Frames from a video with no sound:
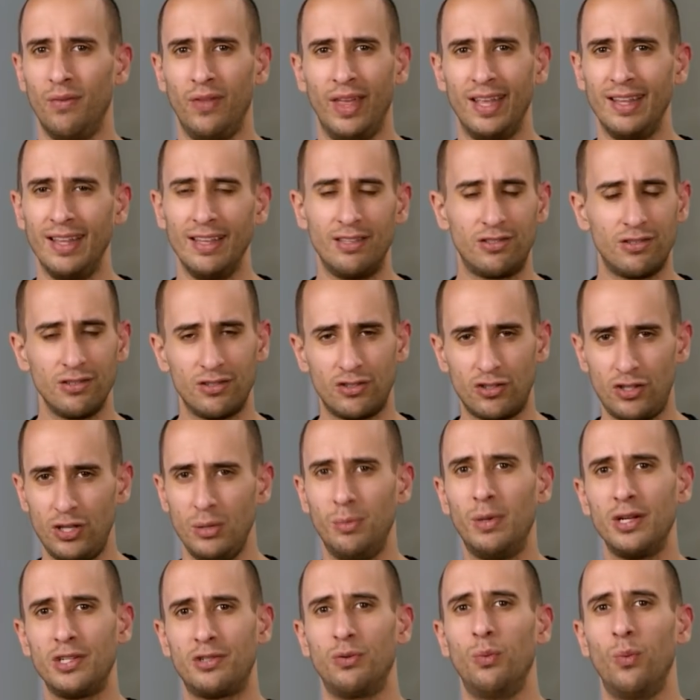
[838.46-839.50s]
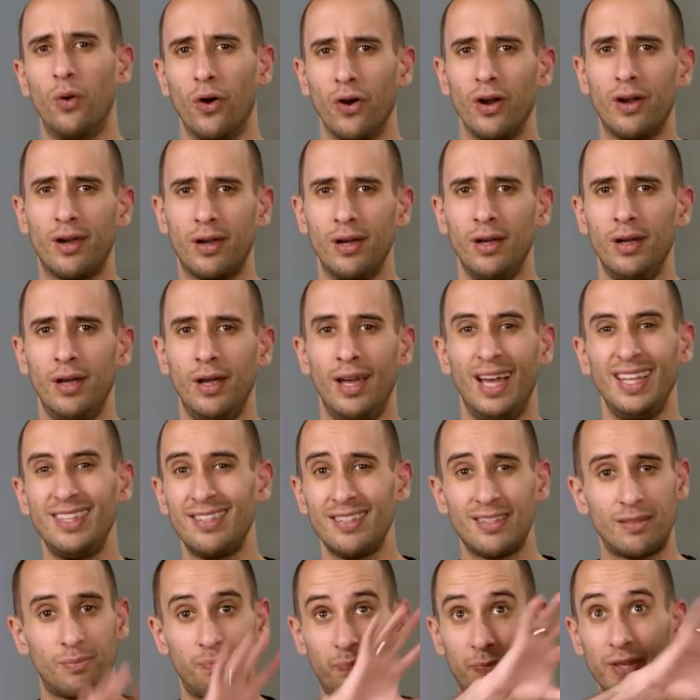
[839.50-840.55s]
It's just too much work. And this
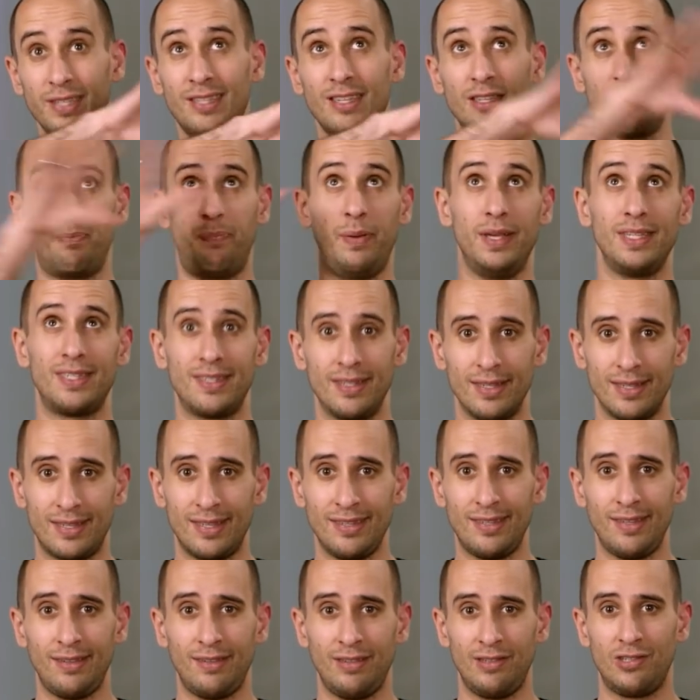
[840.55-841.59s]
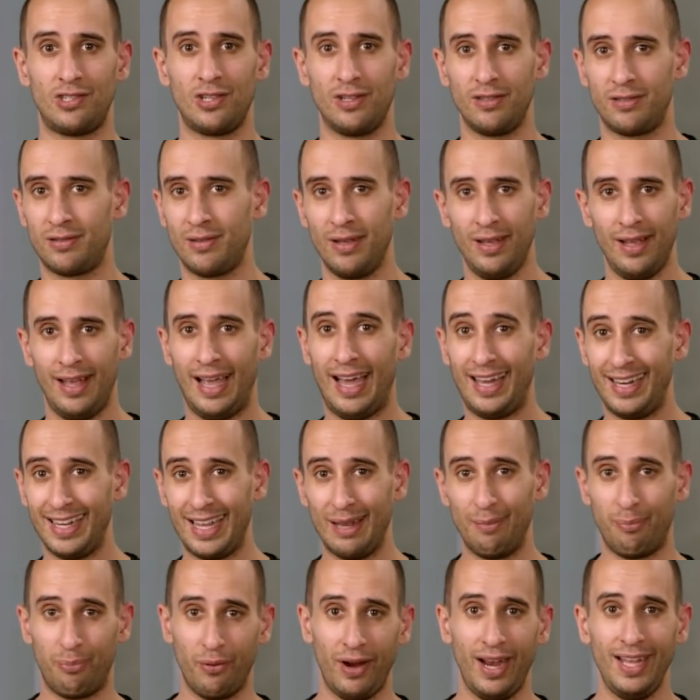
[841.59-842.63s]
is, this is business. This isn't just how to
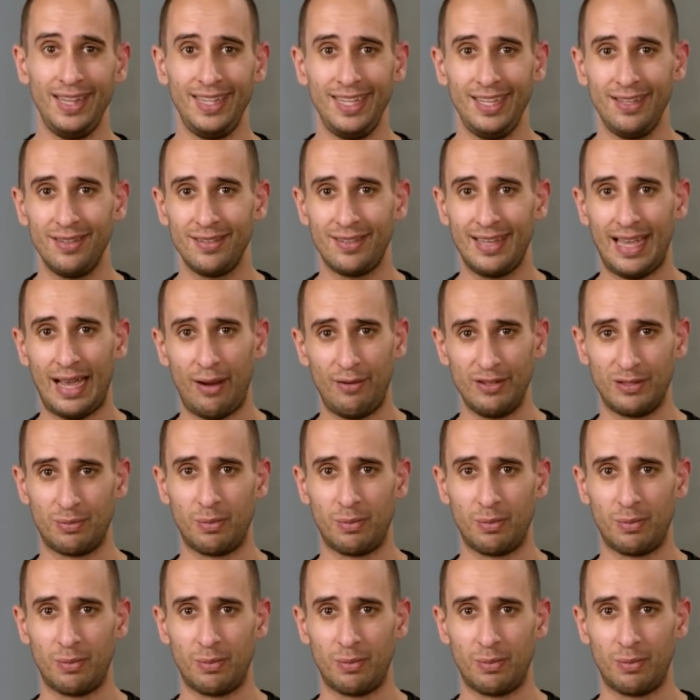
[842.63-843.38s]
get brand deals now and